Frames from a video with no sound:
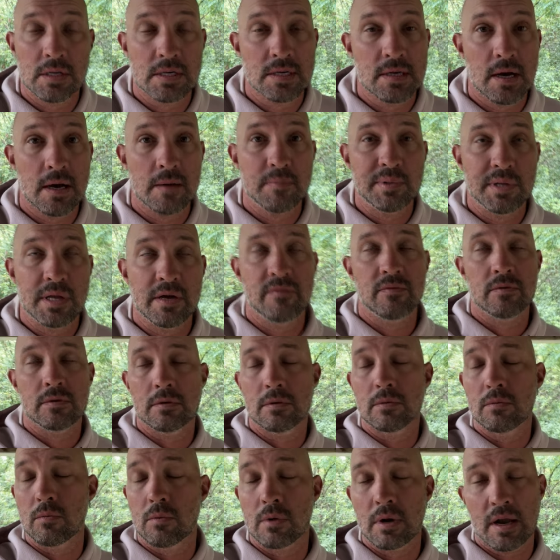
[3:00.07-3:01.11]
the top
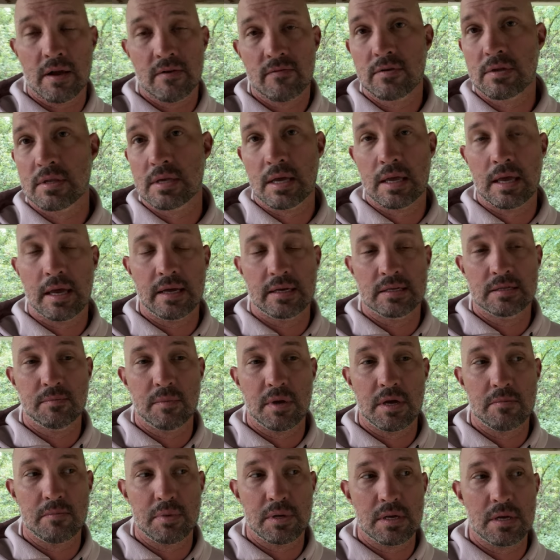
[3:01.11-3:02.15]
level, whatever the case
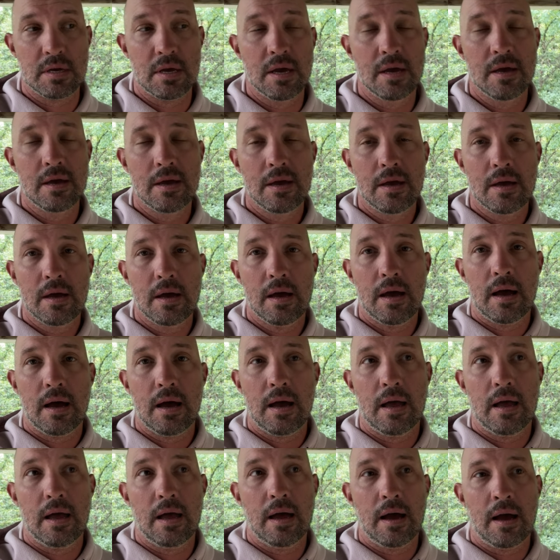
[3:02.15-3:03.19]
may be.
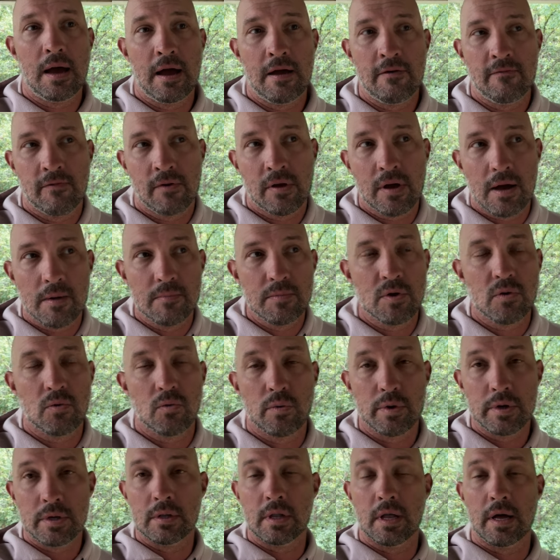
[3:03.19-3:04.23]
I've come to
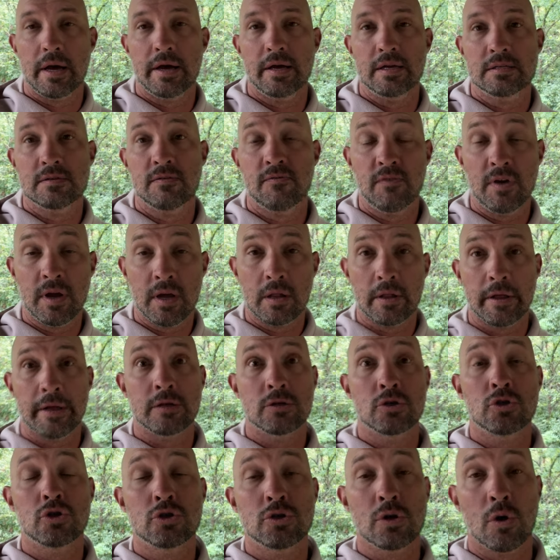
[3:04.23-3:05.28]
realize failing
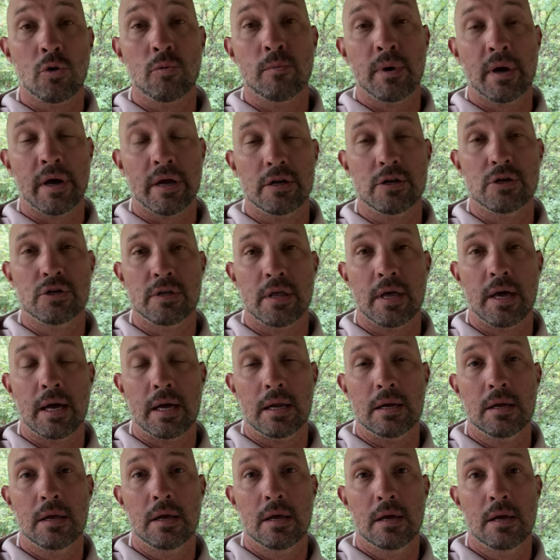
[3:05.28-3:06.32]
so much that
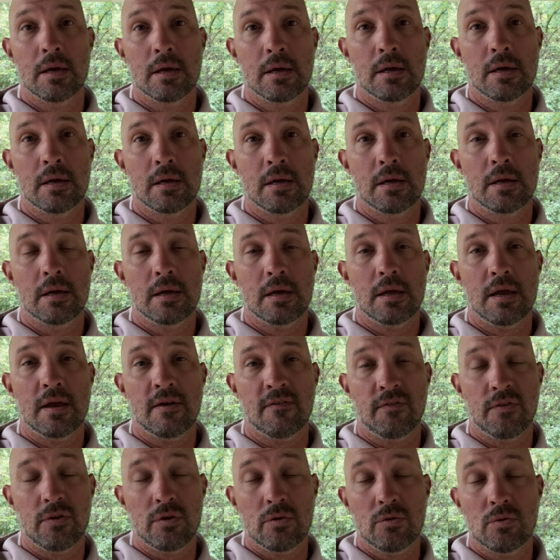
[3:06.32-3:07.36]

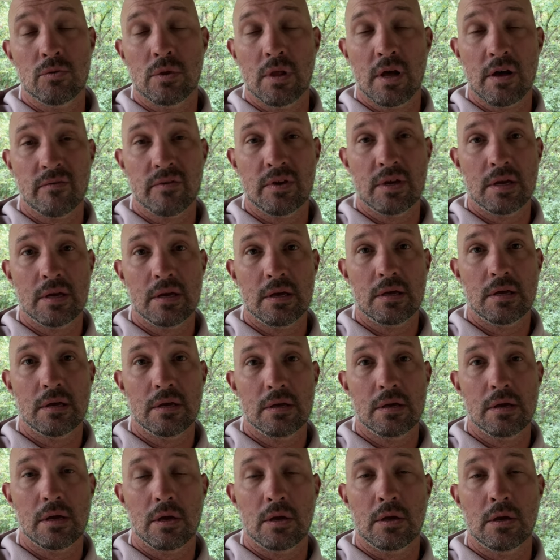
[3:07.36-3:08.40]
if you love it,
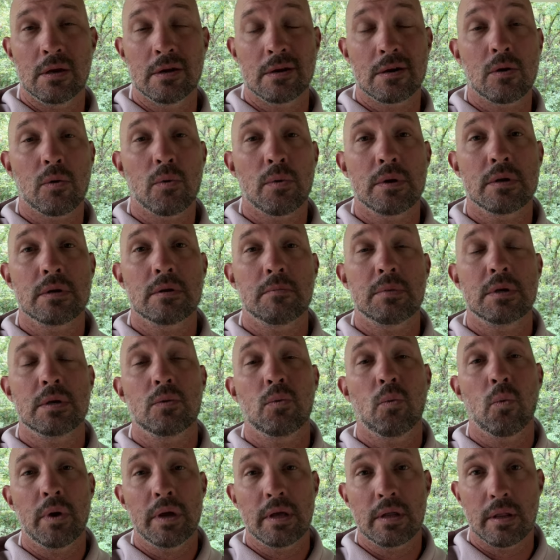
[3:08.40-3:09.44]
you're going to be
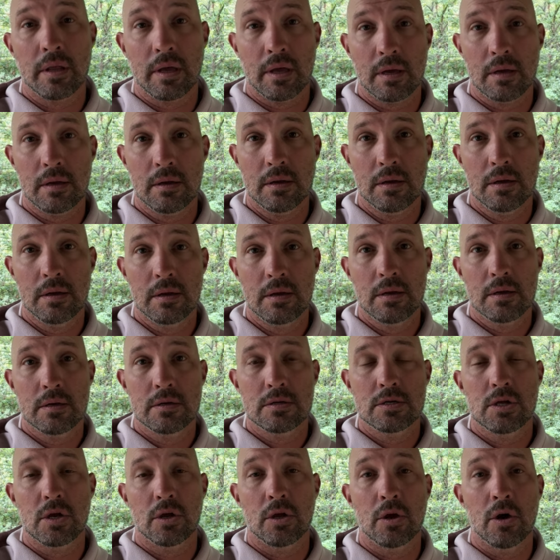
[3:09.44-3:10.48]
willing
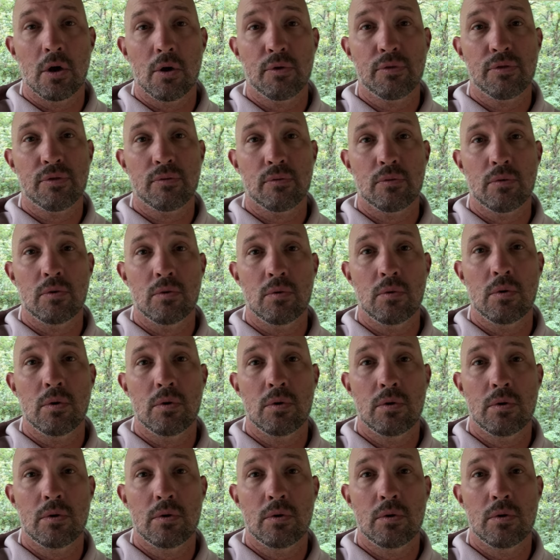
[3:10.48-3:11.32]
to go through